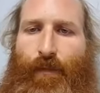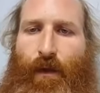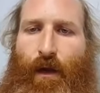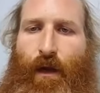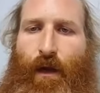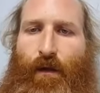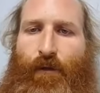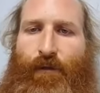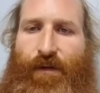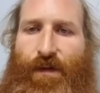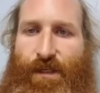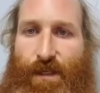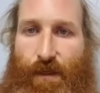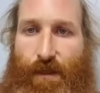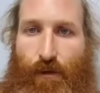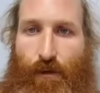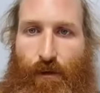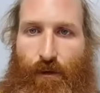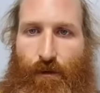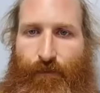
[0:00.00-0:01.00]

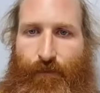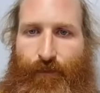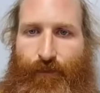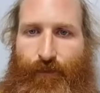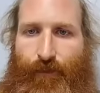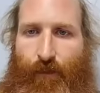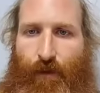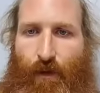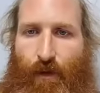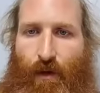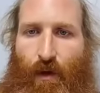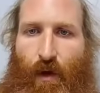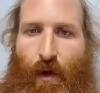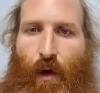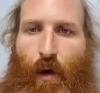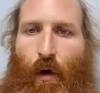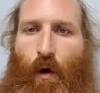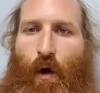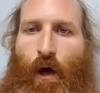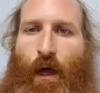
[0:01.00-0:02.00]
physical,
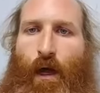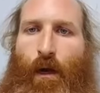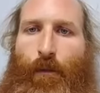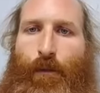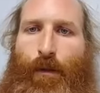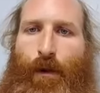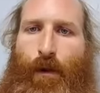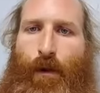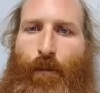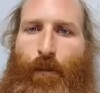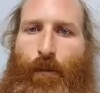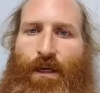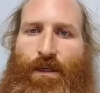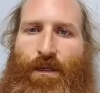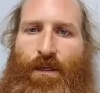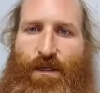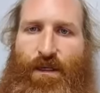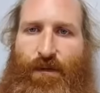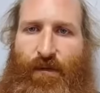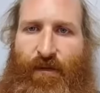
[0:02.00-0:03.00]
or helping pass on
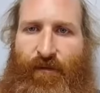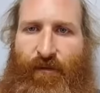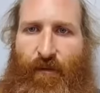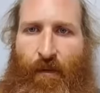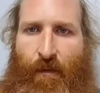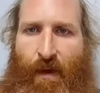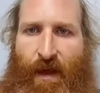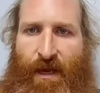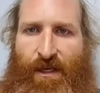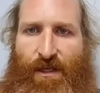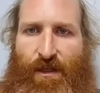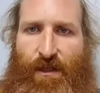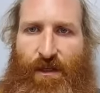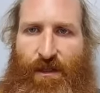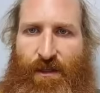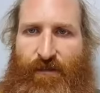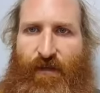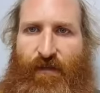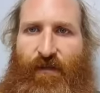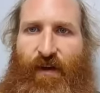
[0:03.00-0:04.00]
some information that's
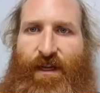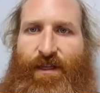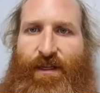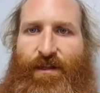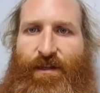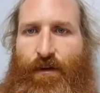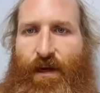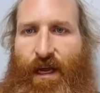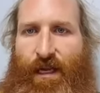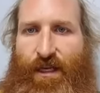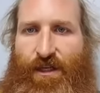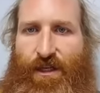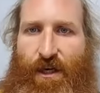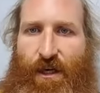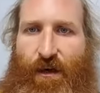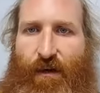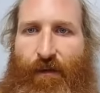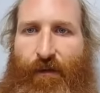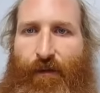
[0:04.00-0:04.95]
of a vital nature,